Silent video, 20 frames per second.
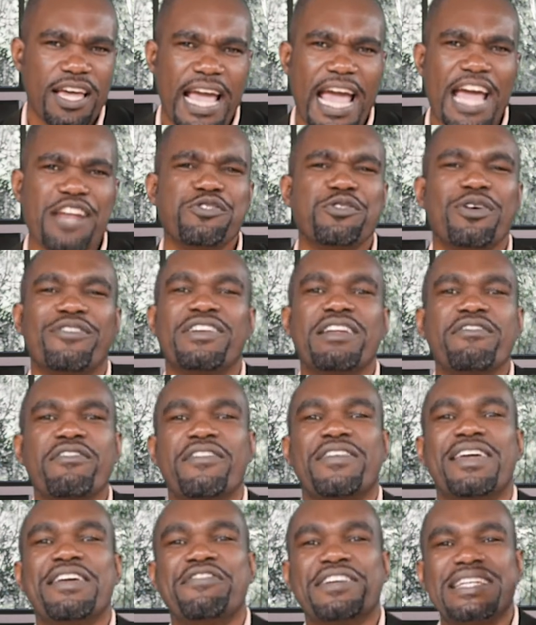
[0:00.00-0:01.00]
and you have
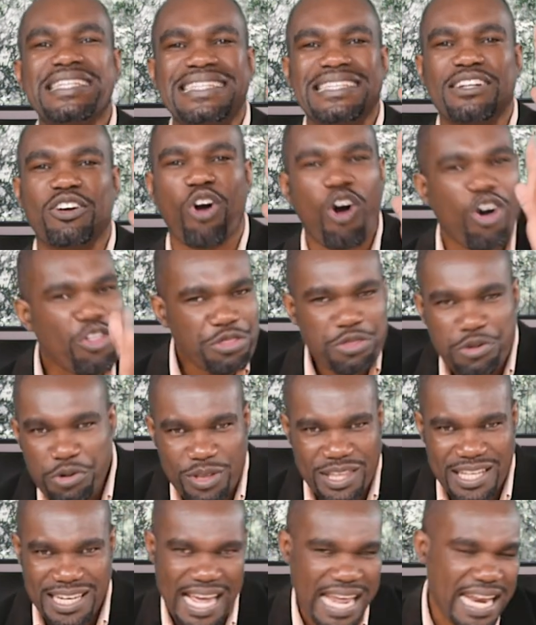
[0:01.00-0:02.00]
never even gone
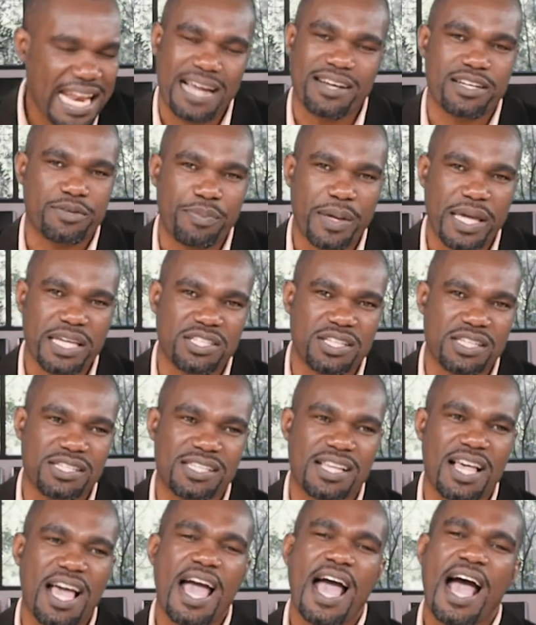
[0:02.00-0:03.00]
through the 900
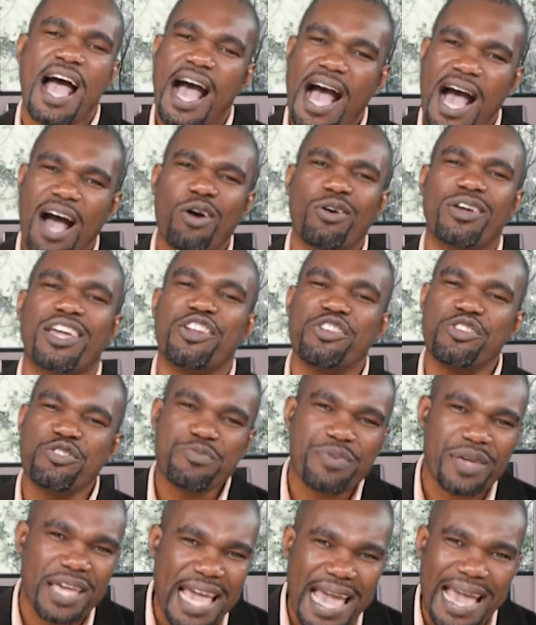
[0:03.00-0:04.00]
pages, how can you
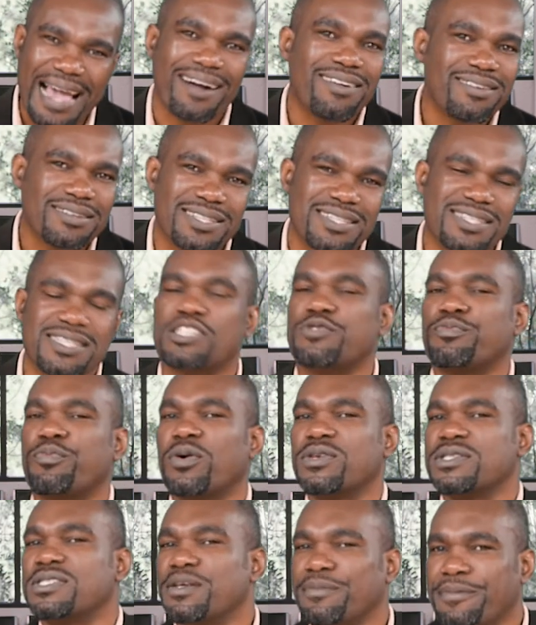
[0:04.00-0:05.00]
be held
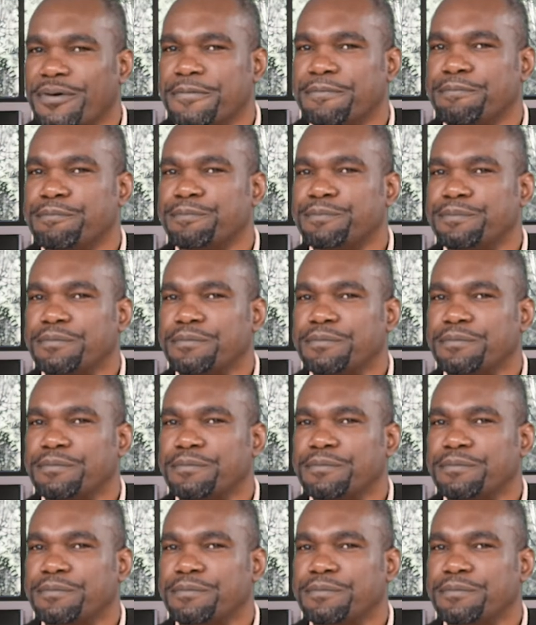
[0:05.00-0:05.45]
responsible?